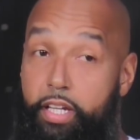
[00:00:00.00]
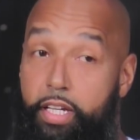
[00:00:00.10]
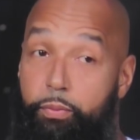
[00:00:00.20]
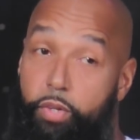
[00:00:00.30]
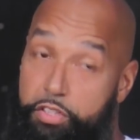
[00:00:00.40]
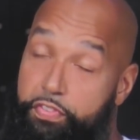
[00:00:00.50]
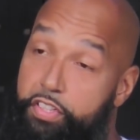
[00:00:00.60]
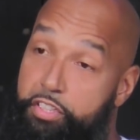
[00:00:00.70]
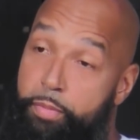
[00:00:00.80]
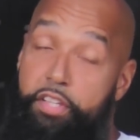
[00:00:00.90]
it was for
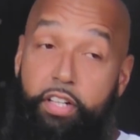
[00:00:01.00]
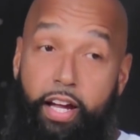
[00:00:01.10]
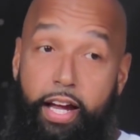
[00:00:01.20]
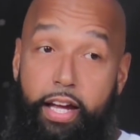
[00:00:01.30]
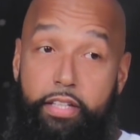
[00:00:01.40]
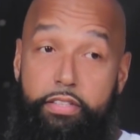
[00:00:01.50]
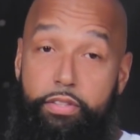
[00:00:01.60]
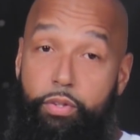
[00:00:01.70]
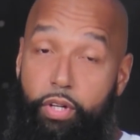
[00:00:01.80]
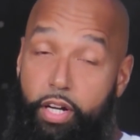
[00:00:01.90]
some other guys
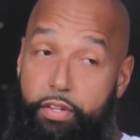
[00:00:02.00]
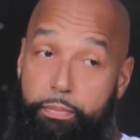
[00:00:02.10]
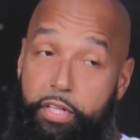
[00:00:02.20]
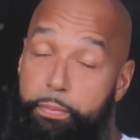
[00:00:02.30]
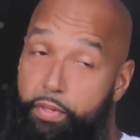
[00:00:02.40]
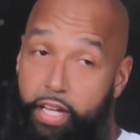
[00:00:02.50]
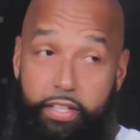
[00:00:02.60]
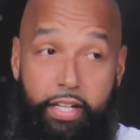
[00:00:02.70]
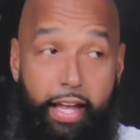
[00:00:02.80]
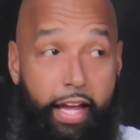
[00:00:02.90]
or other people that
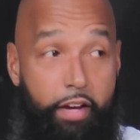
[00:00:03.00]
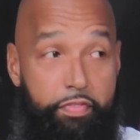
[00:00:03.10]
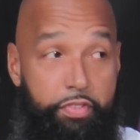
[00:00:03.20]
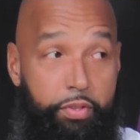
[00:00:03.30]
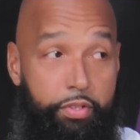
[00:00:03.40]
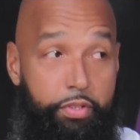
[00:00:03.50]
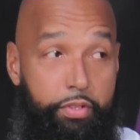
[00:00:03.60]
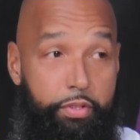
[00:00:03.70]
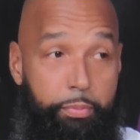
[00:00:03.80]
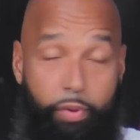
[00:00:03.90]
didn't have
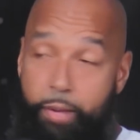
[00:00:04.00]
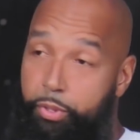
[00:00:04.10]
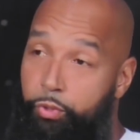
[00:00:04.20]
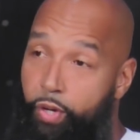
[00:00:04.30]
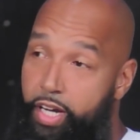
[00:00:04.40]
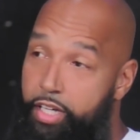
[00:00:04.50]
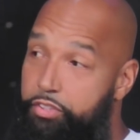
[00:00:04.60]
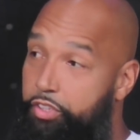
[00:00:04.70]
the proper grades.